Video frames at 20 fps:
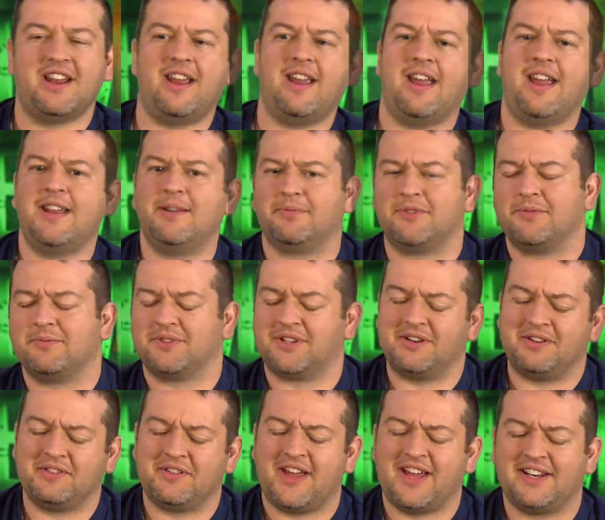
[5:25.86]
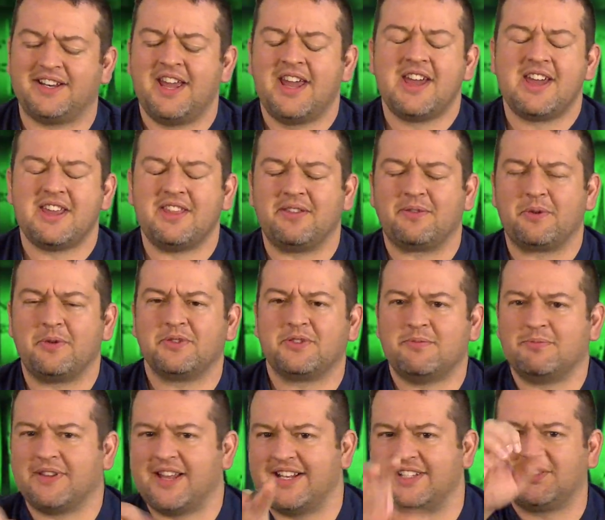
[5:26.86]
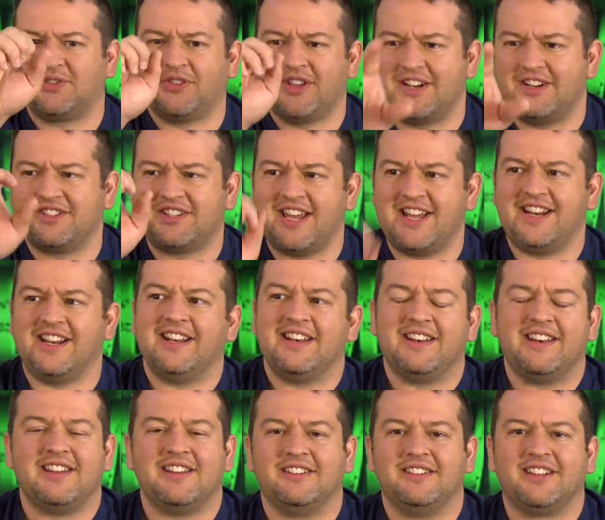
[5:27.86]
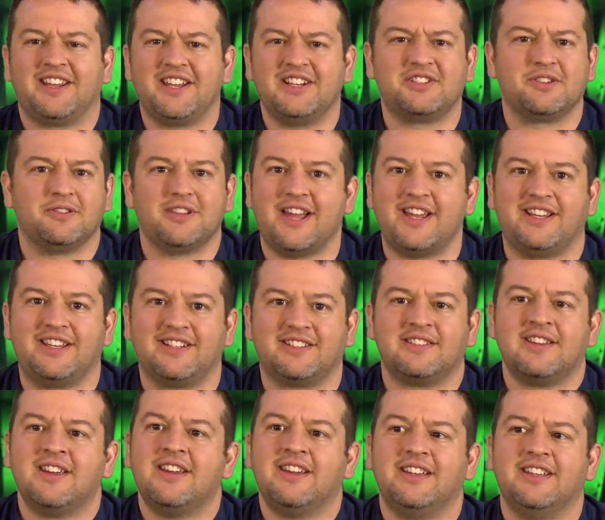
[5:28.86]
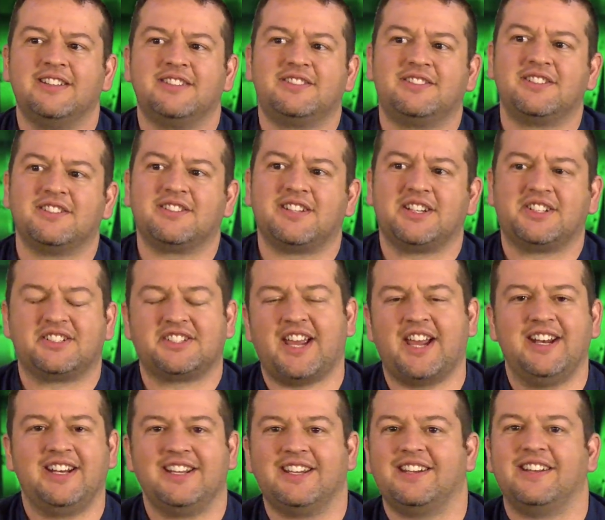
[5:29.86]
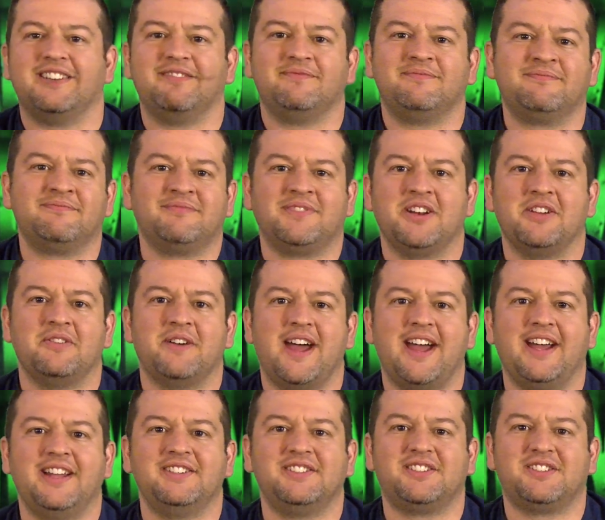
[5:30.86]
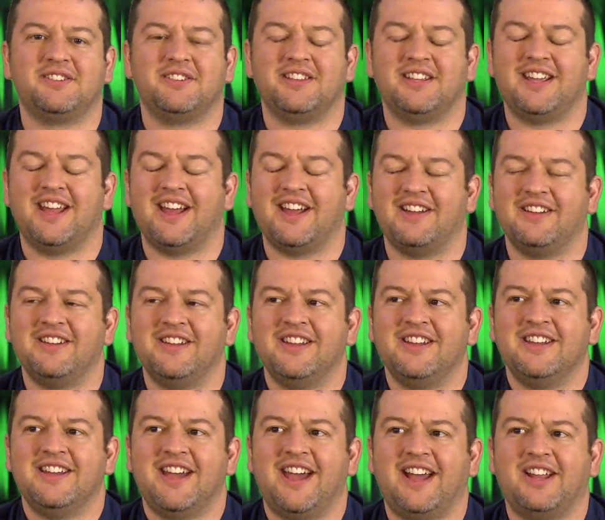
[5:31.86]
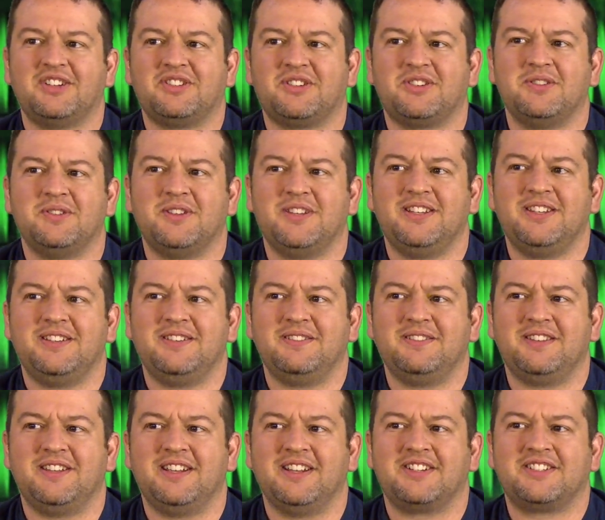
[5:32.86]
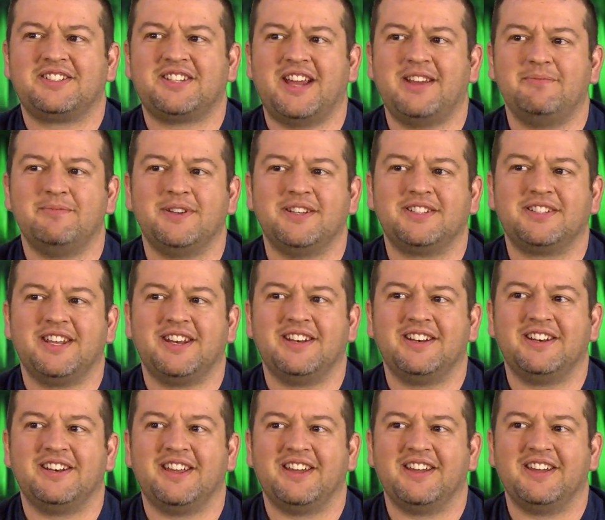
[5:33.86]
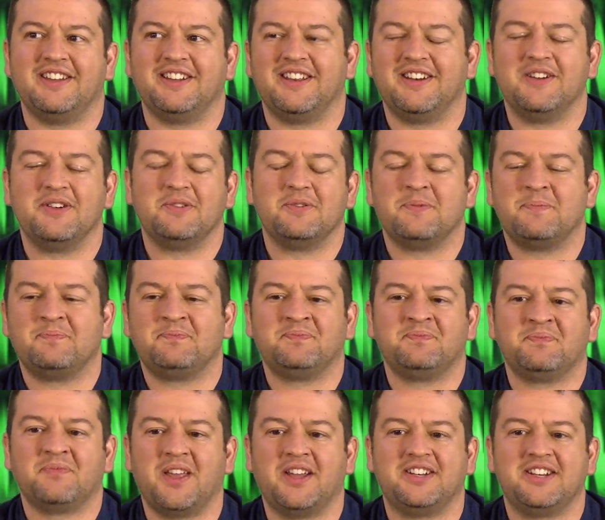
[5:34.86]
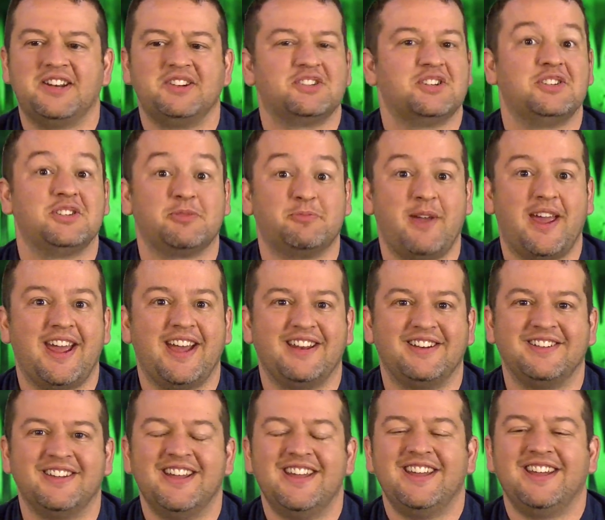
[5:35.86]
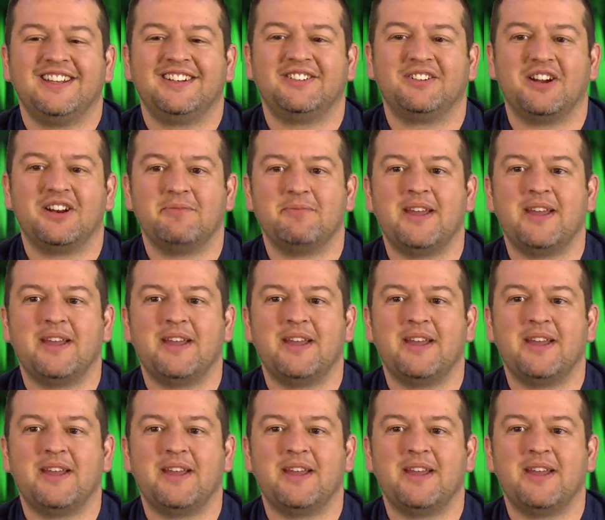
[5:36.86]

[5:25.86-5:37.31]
Abrams and all that, and throw some lens flares at it, and the kids will like it. It's just exciting, and adds to the excitement and attention span, trying to